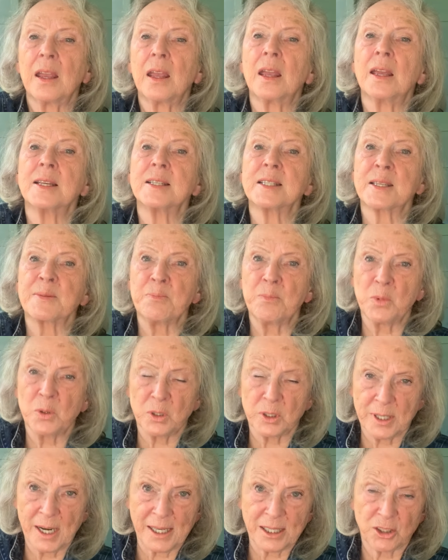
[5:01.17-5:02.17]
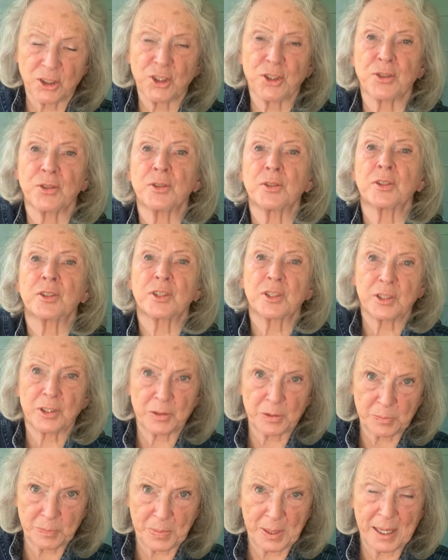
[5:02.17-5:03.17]
it's more natural
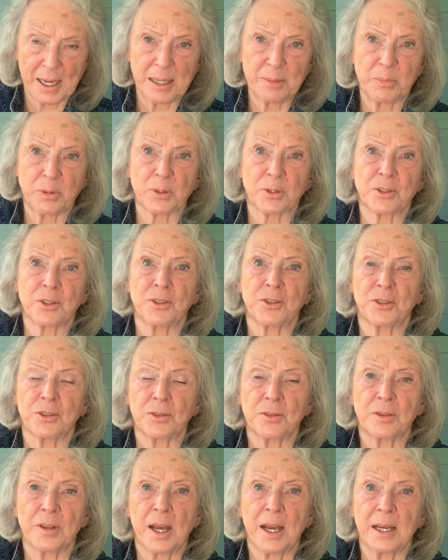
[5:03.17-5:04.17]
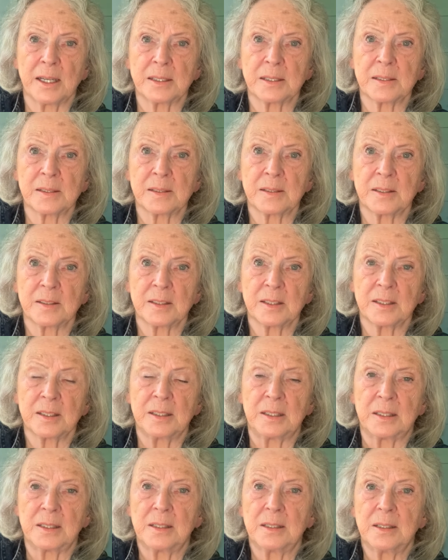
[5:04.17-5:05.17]
to be able to do that.
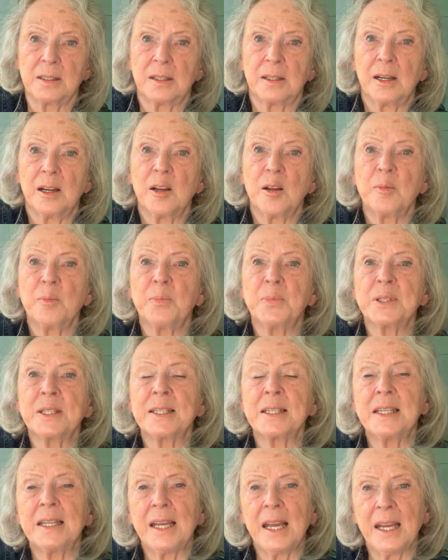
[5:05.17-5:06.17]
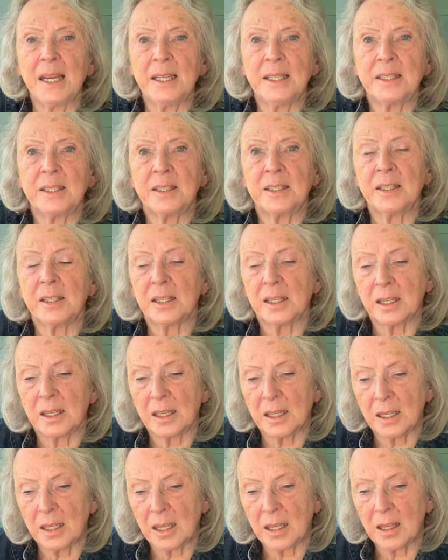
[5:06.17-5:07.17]
But again,
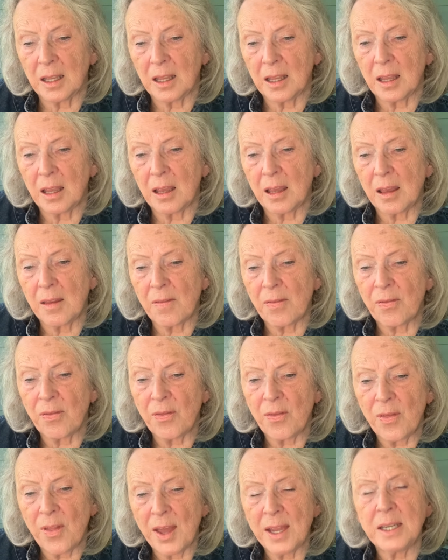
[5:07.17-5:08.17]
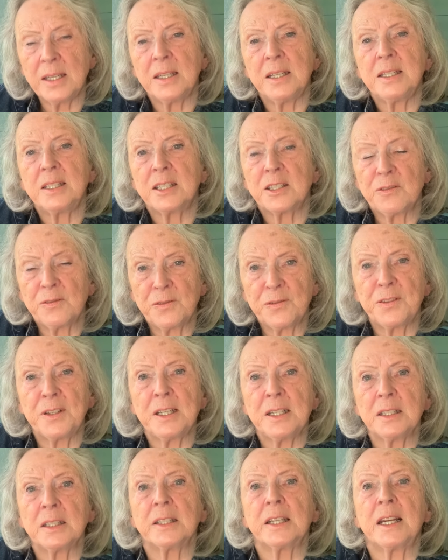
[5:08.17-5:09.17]
they need to
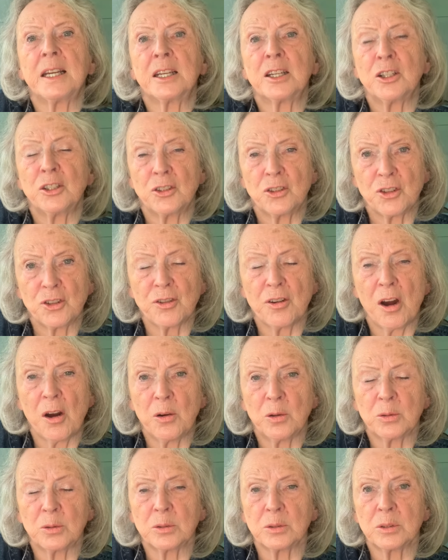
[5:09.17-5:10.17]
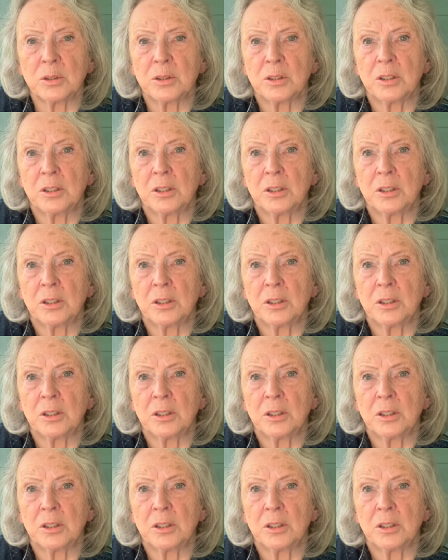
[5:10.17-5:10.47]
feel in control.